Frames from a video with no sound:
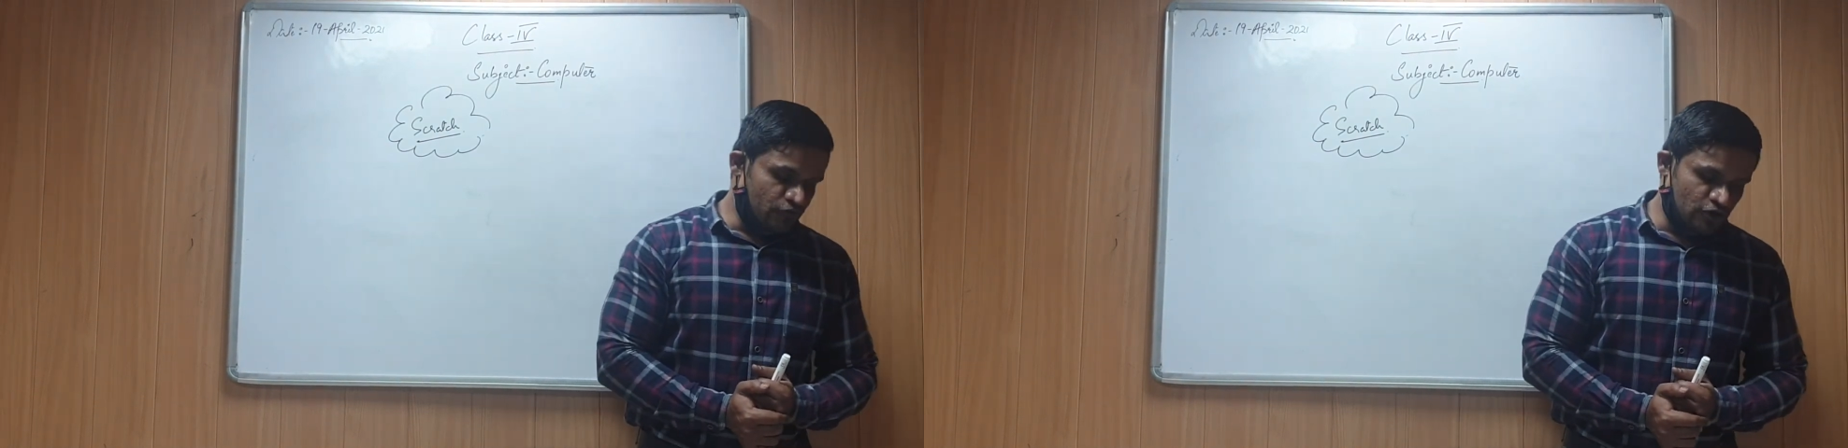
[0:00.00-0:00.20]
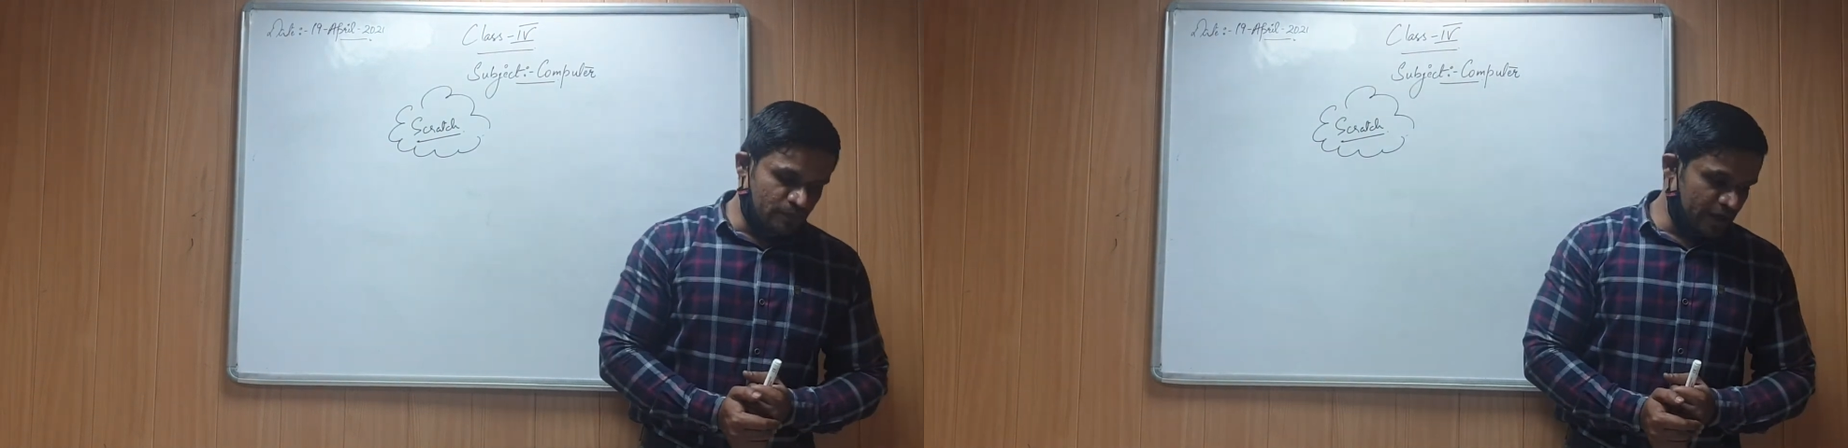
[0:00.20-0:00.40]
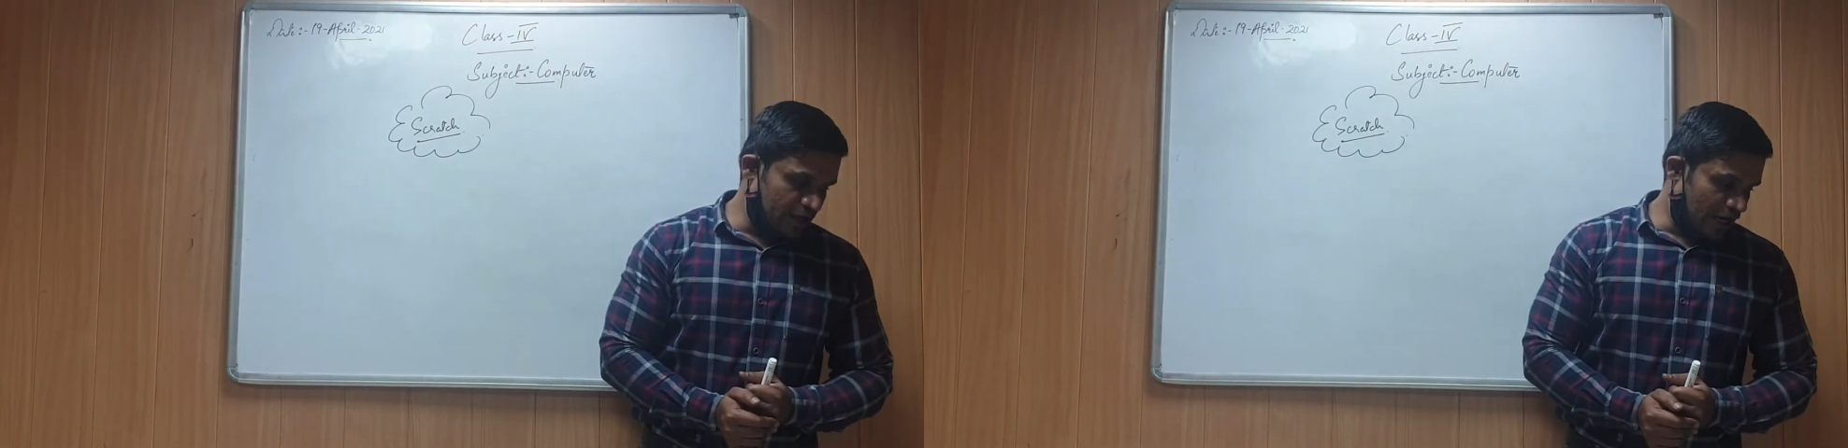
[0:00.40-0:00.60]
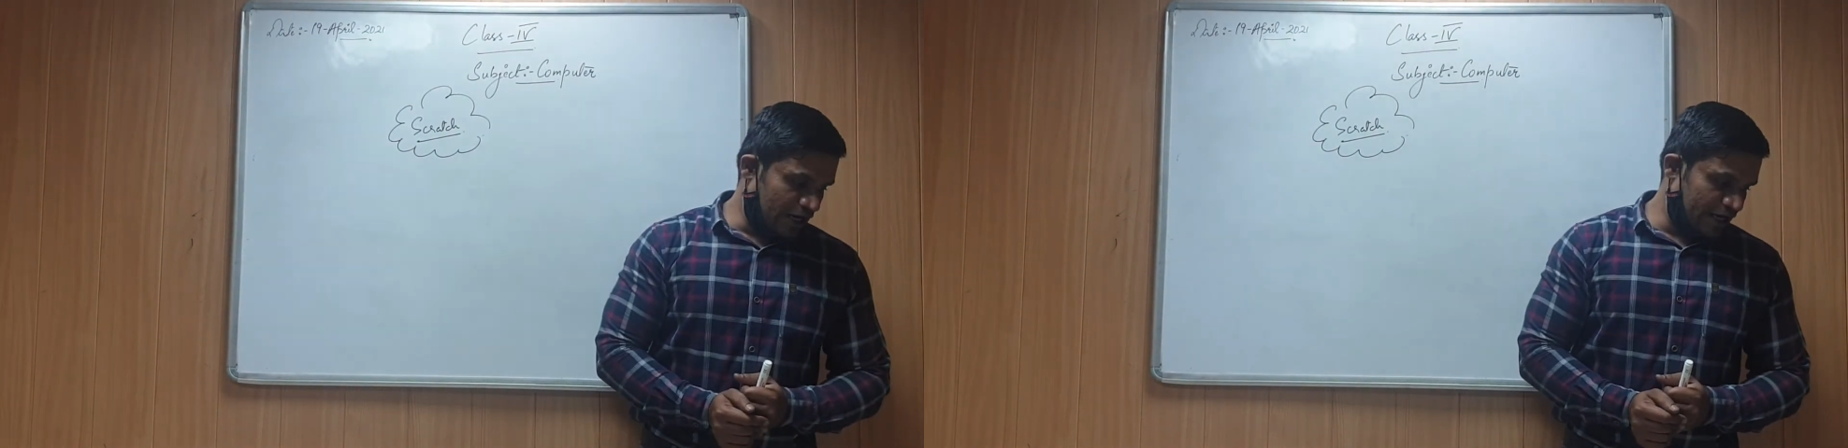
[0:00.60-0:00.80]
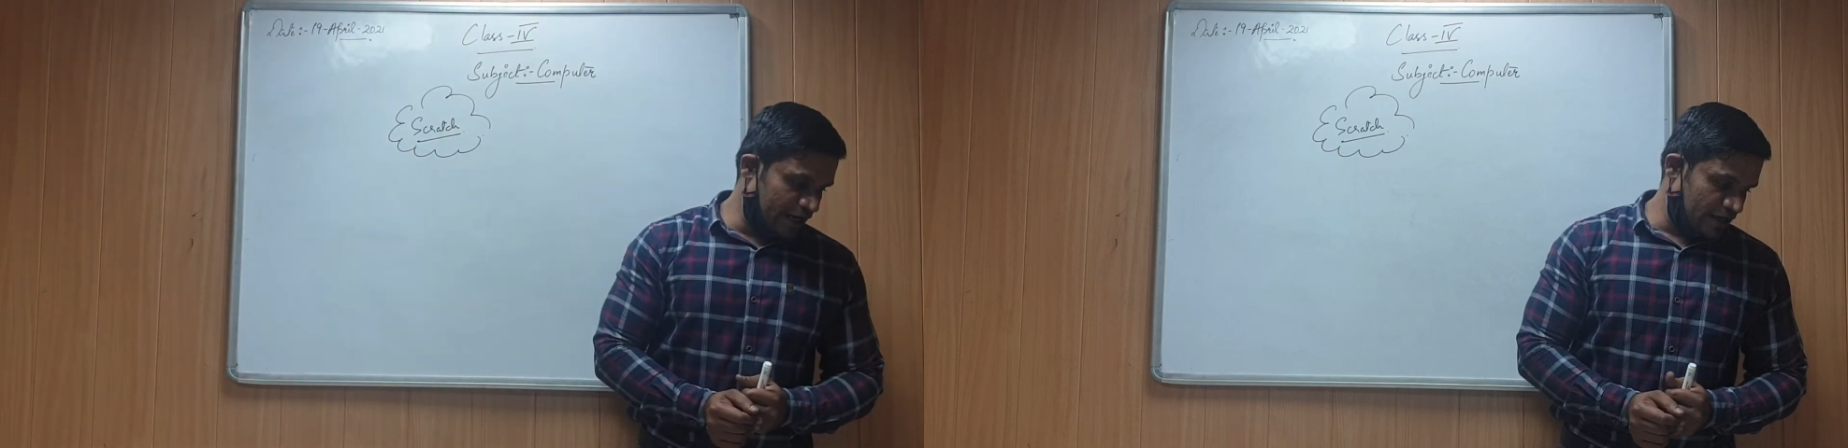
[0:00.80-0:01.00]
would be
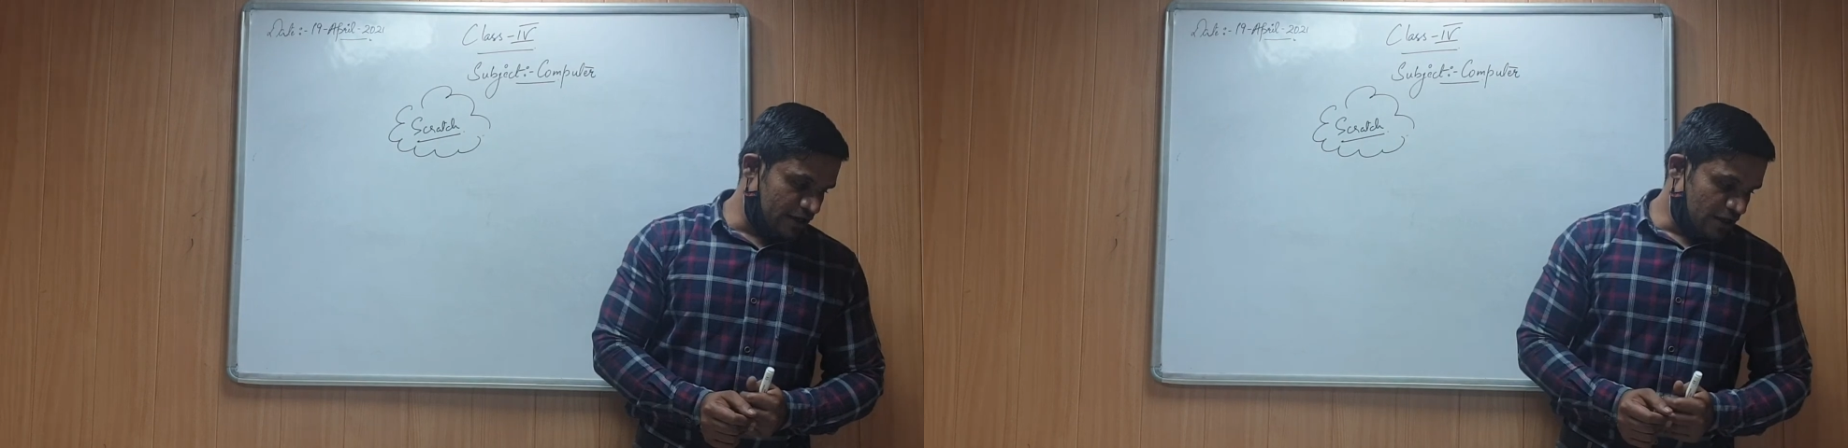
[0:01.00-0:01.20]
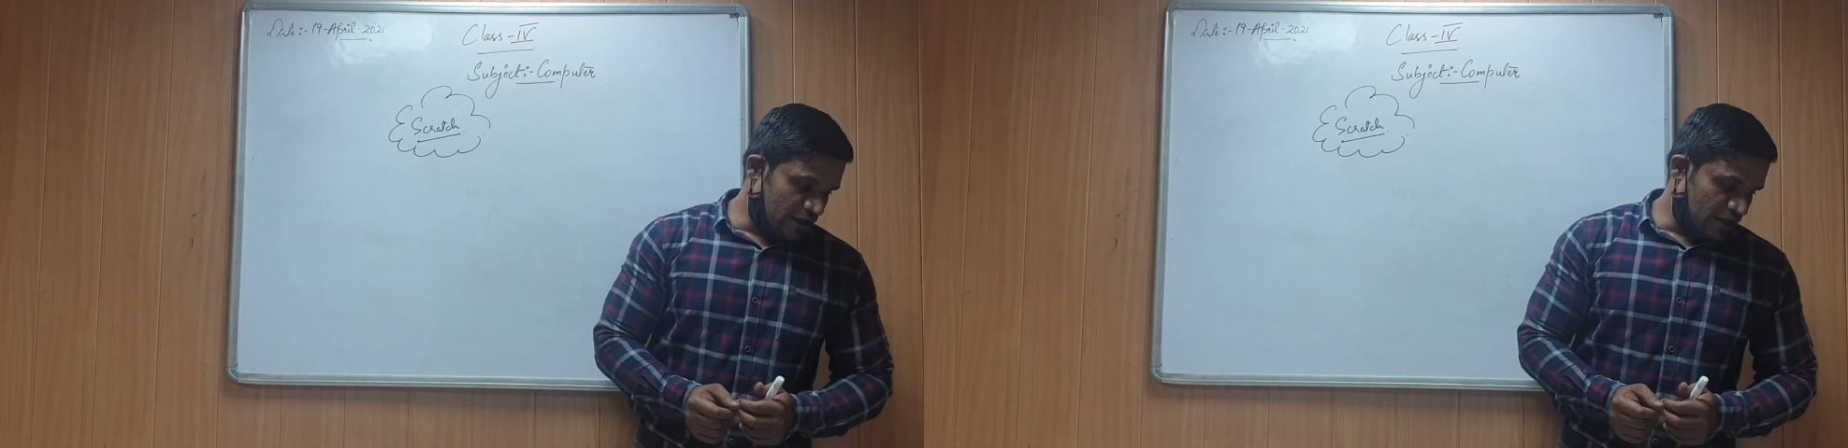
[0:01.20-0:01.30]
again